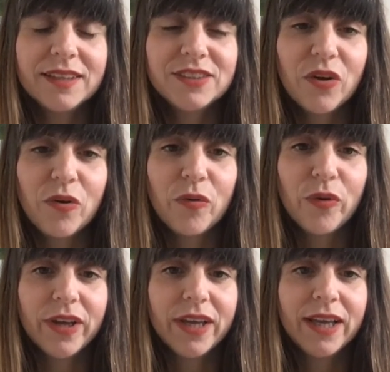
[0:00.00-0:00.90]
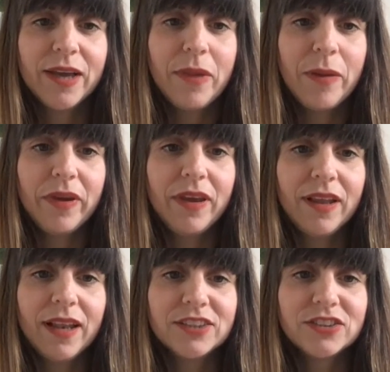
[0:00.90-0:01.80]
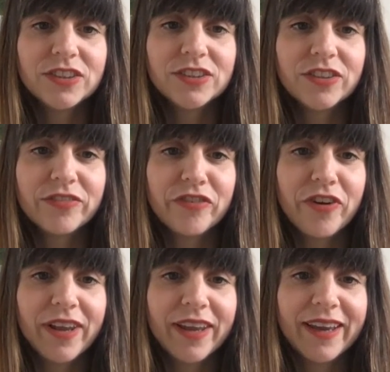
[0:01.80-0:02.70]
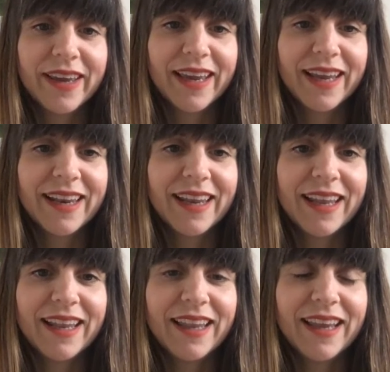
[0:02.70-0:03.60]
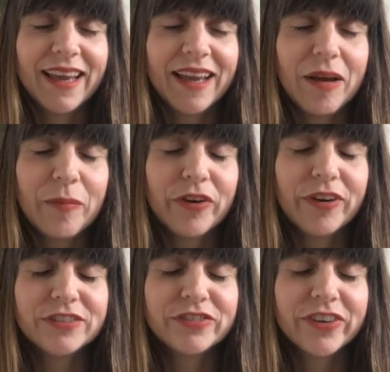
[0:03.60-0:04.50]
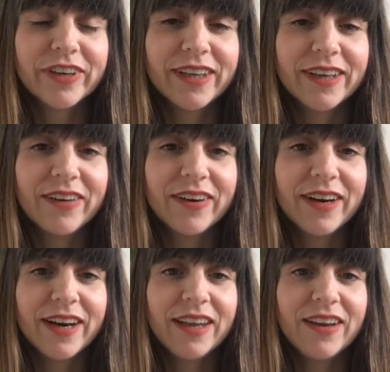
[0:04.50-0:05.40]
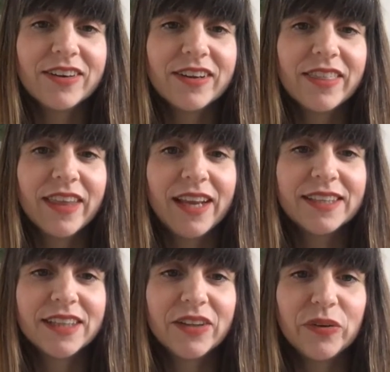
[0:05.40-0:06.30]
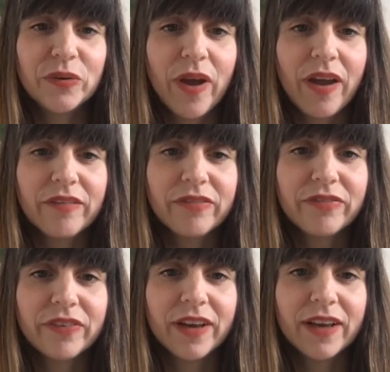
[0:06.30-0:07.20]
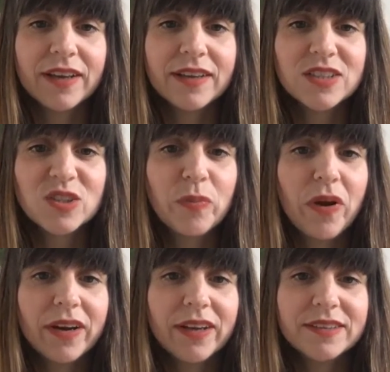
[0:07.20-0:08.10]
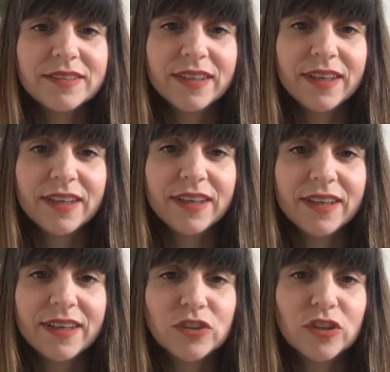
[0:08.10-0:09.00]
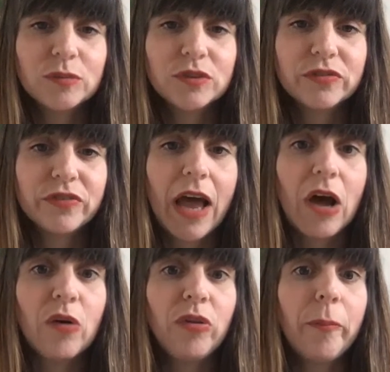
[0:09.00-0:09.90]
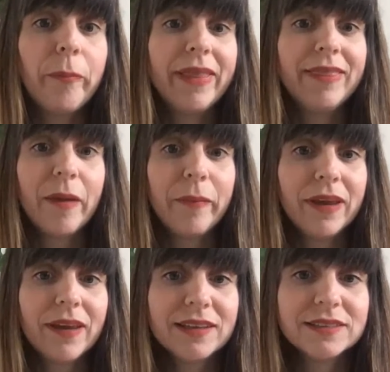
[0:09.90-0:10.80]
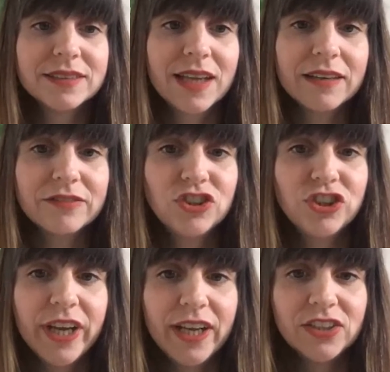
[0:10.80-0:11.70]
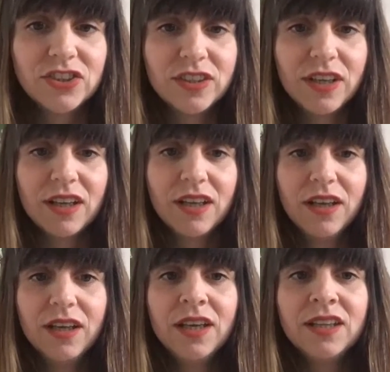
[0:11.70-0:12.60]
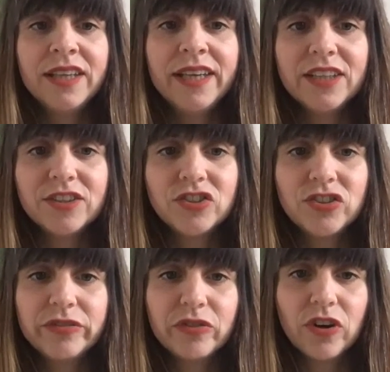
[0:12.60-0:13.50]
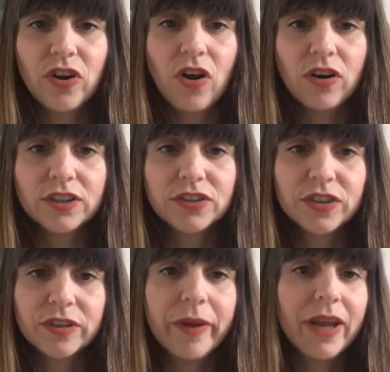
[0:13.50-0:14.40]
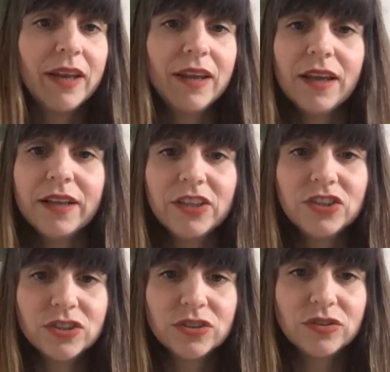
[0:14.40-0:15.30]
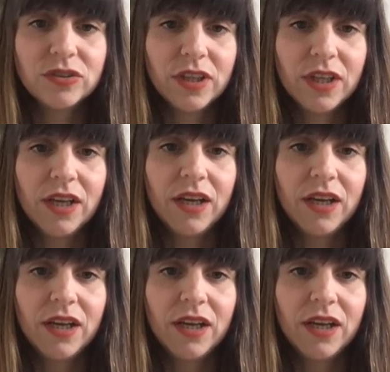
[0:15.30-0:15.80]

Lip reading: So maybe let's turn to Veronica again. And I'm curious, Veronica, are there any other things that you have spotted in terms of how the pandemic has kind of changed the industry for the longer term? Any additional